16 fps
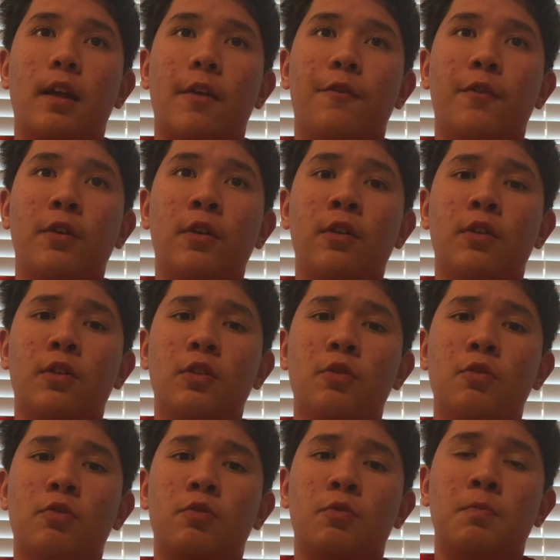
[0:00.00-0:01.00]
if you
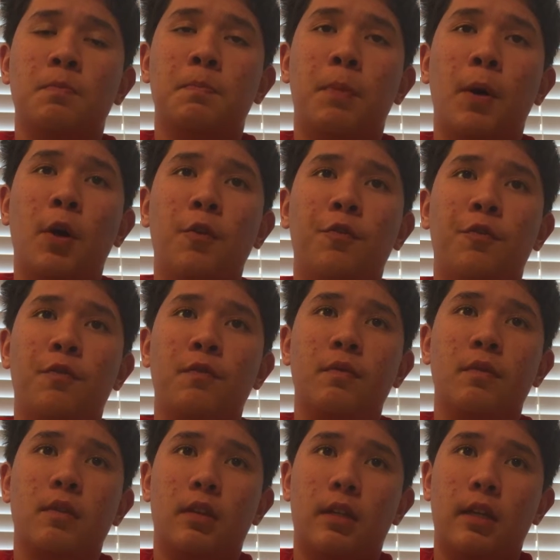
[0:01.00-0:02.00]
use both
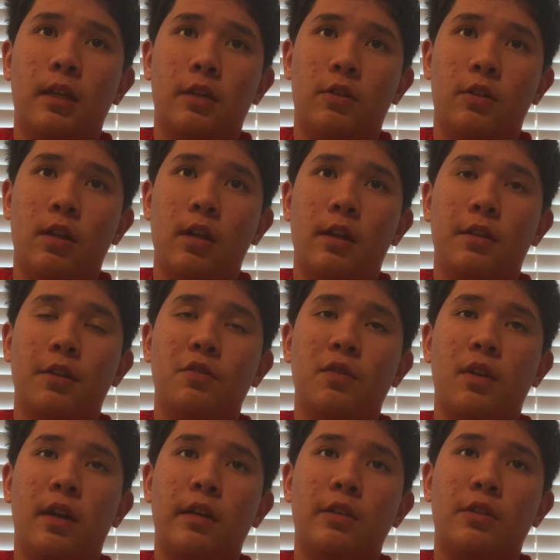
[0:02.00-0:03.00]
the
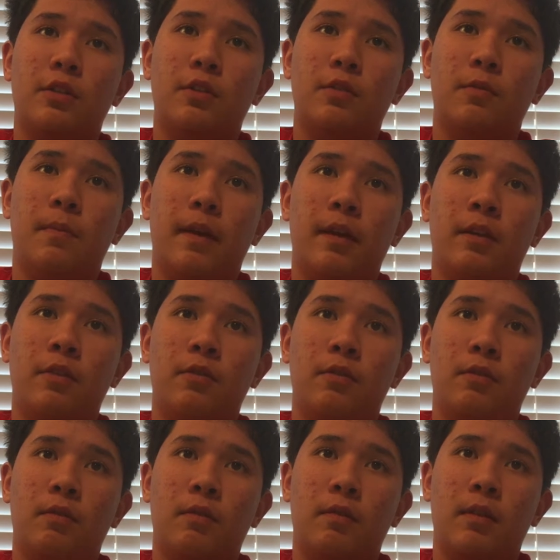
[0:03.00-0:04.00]
drugs to make
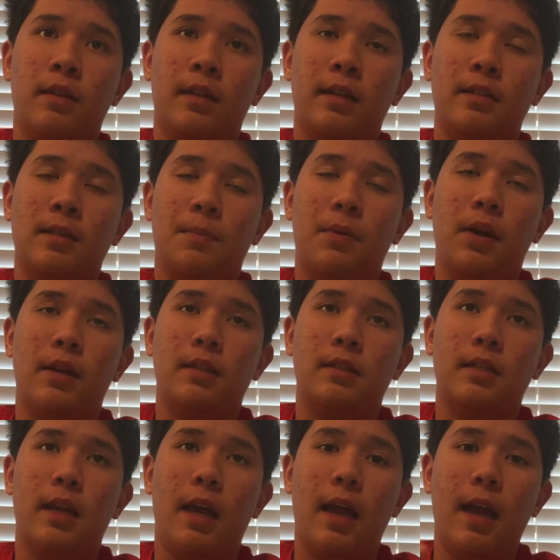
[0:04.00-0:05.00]
you less
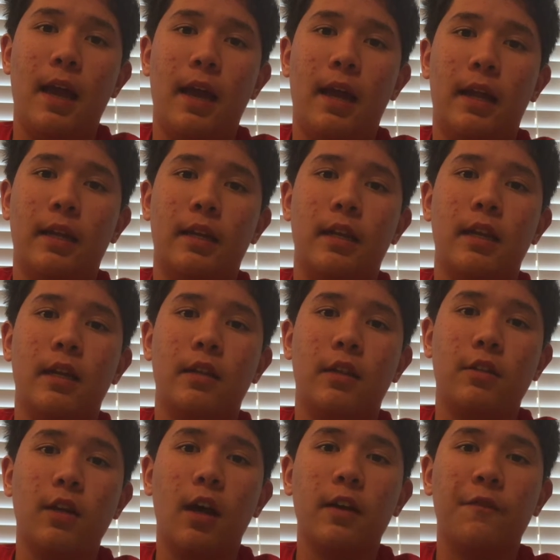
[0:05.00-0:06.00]
depressed and
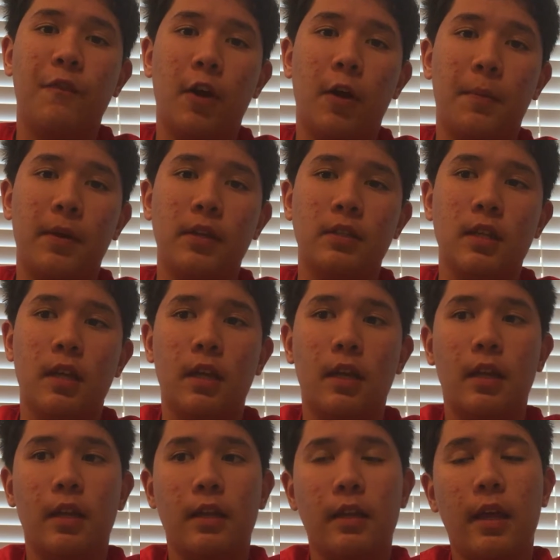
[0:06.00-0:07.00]
the talk therapies,
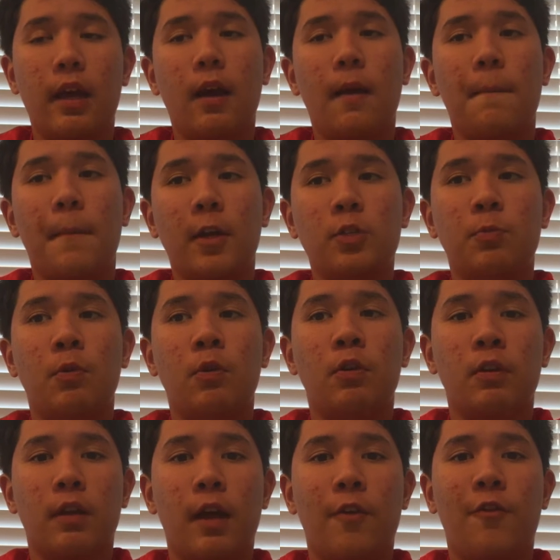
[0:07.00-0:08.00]
they are much
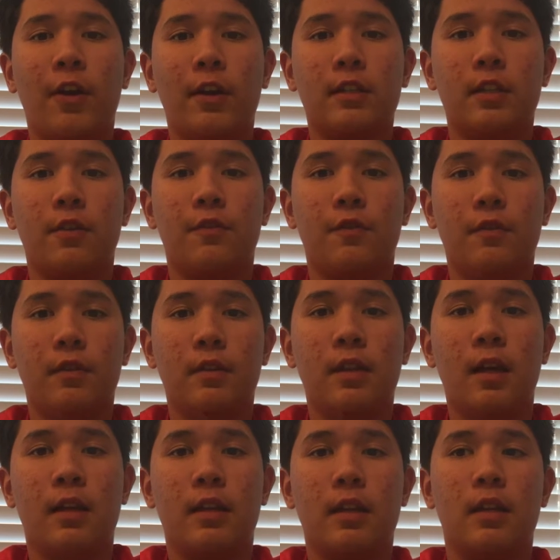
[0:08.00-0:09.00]
more effective
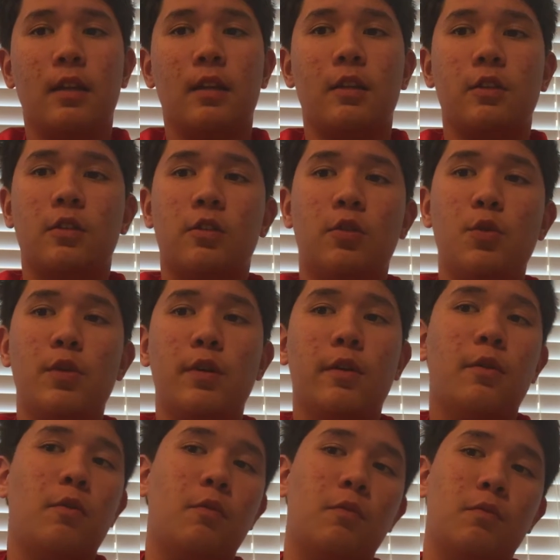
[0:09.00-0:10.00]
than
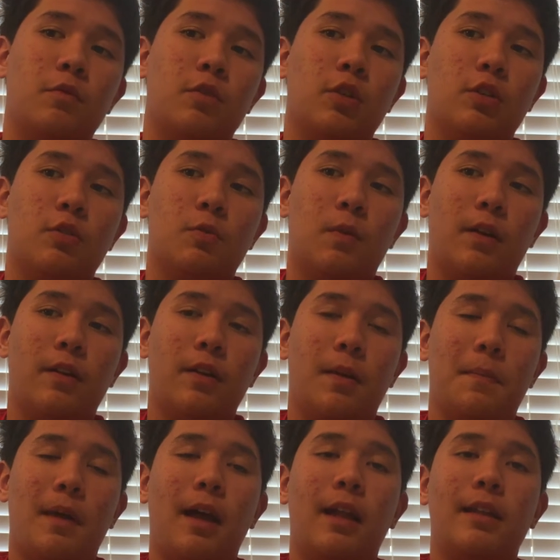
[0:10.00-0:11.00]
doing just one of
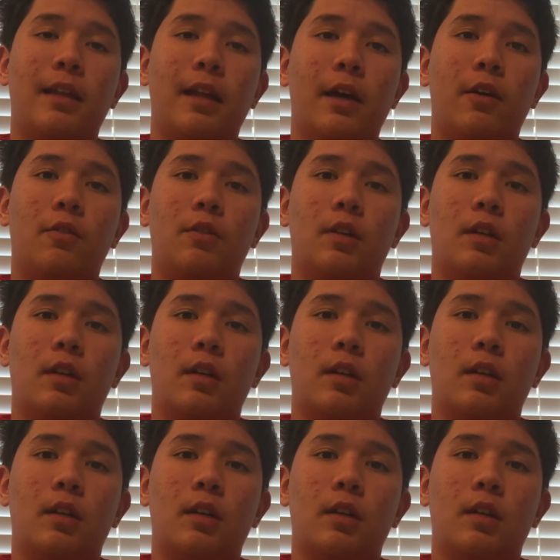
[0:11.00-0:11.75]
them alone.